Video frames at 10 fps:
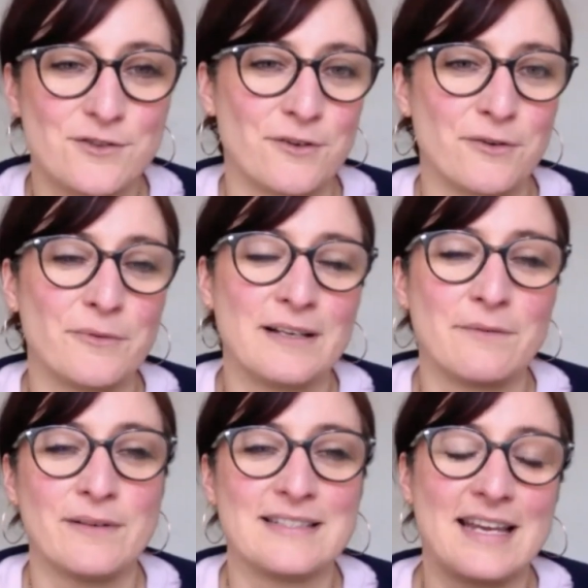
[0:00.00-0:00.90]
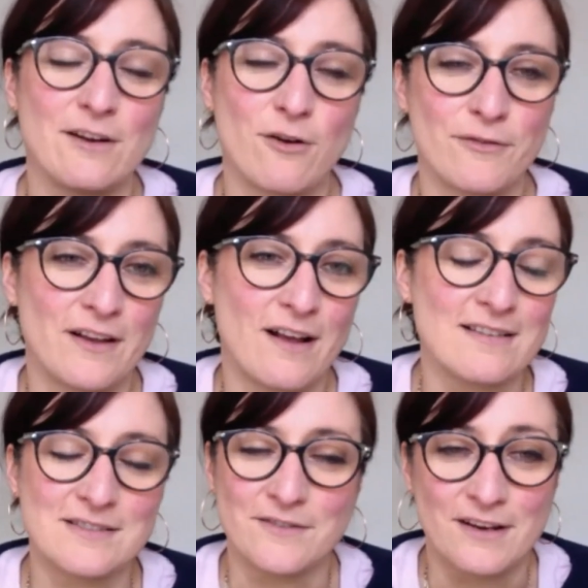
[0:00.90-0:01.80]
or we'll take it off the
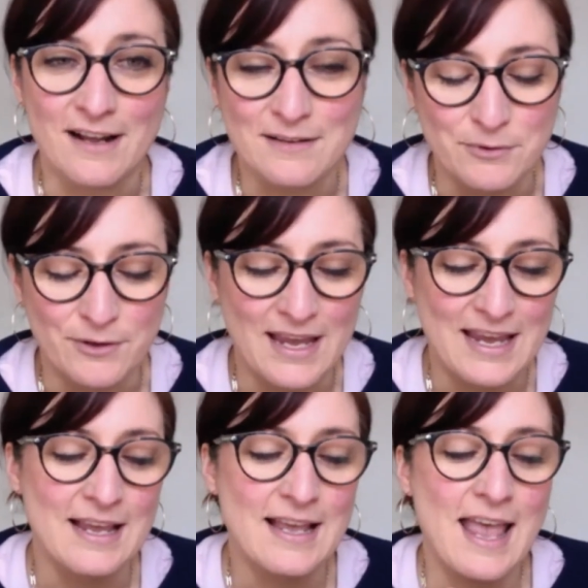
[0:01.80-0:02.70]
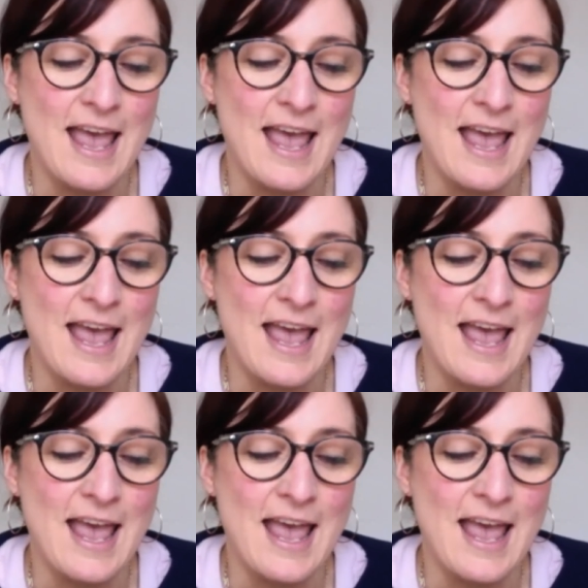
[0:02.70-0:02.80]
cost of their next bouquet.